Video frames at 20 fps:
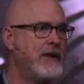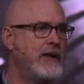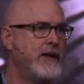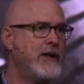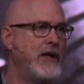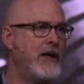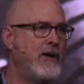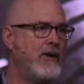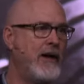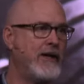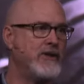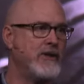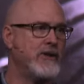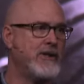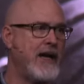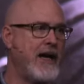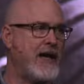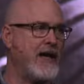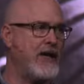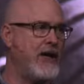You know, I just
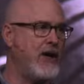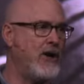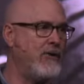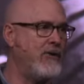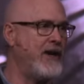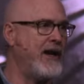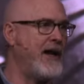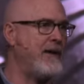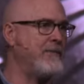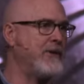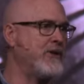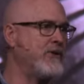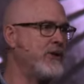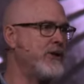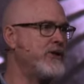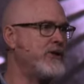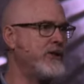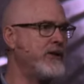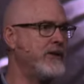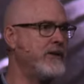kind of know that I'm a
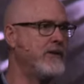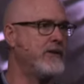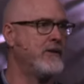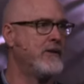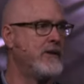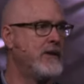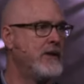Christian.